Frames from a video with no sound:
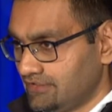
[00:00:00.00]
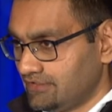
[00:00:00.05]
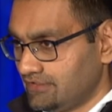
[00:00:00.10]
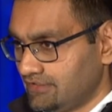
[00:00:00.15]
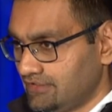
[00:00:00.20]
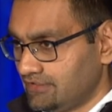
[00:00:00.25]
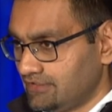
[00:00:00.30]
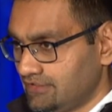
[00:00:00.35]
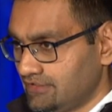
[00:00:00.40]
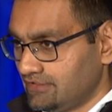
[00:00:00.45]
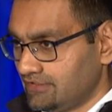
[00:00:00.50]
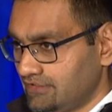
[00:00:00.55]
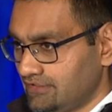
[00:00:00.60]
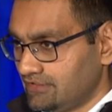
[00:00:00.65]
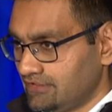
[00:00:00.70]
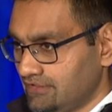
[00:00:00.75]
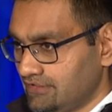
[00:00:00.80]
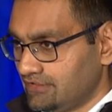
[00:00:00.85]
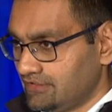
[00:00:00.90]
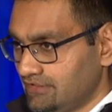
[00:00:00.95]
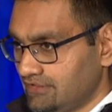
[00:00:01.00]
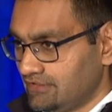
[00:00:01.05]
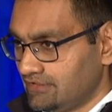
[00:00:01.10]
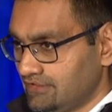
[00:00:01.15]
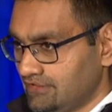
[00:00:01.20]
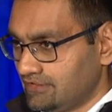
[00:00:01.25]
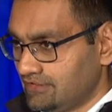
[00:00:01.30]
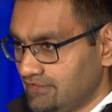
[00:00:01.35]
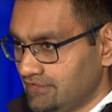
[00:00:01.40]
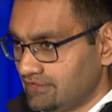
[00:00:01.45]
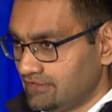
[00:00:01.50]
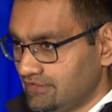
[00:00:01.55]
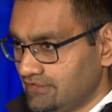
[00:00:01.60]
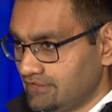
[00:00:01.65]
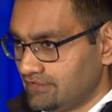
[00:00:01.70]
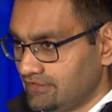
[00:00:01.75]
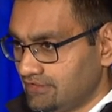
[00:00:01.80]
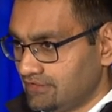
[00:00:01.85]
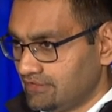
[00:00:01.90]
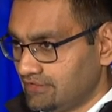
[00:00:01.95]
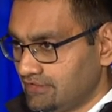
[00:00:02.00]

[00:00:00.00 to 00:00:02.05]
what have you found about its